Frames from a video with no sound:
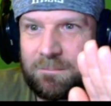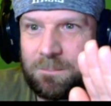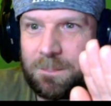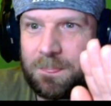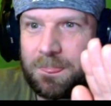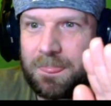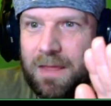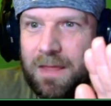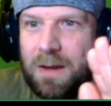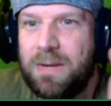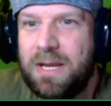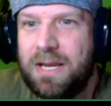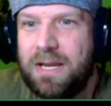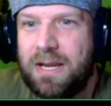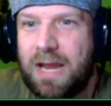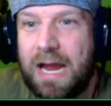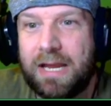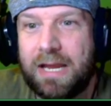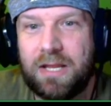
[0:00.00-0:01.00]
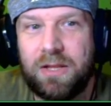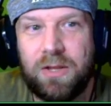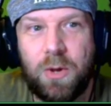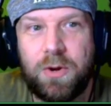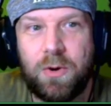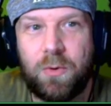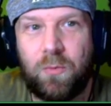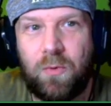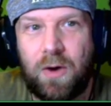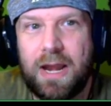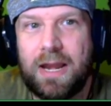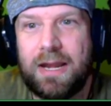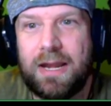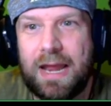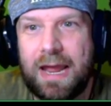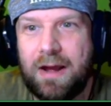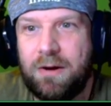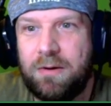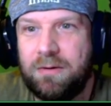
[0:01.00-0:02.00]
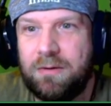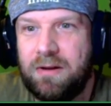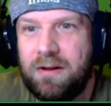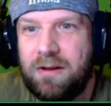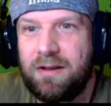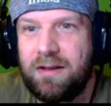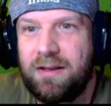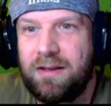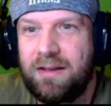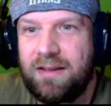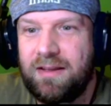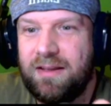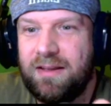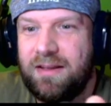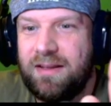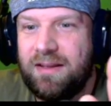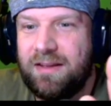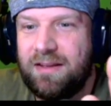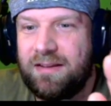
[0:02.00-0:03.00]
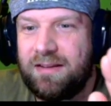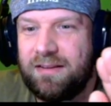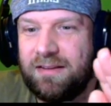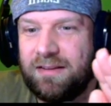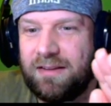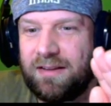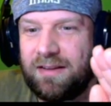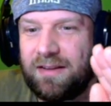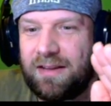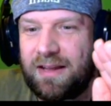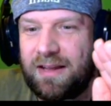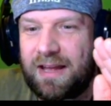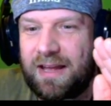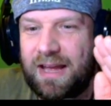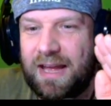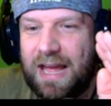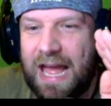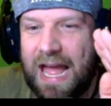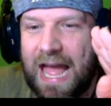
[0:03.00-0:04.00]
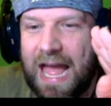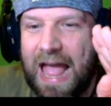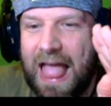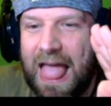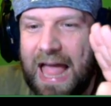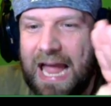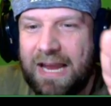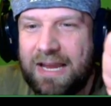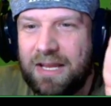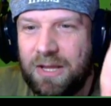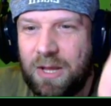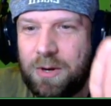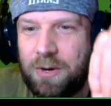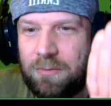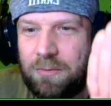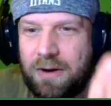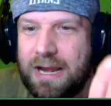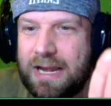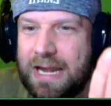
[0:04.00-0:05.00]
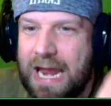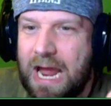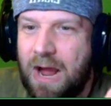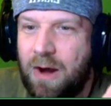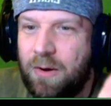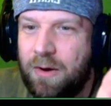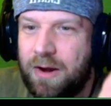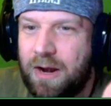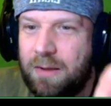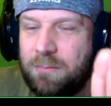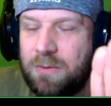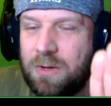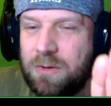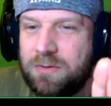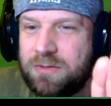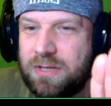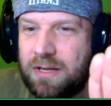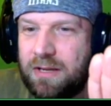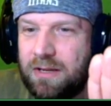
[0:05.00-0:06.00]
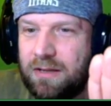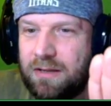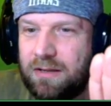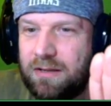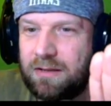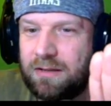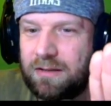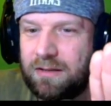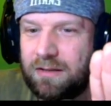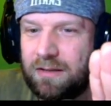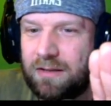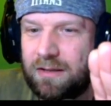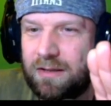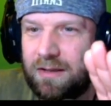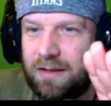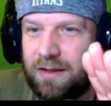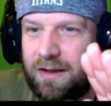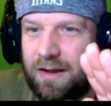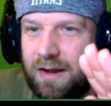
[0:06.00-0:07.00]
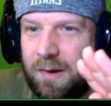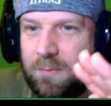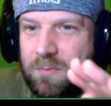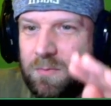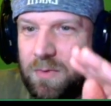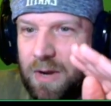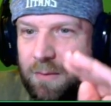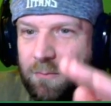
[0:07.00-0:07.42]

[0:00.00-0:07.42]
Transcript: Pretty much. I mean, I you, put it right now. John Cena's running around all over the place. What you mean, John right Cena? Now, you can't see me. I'm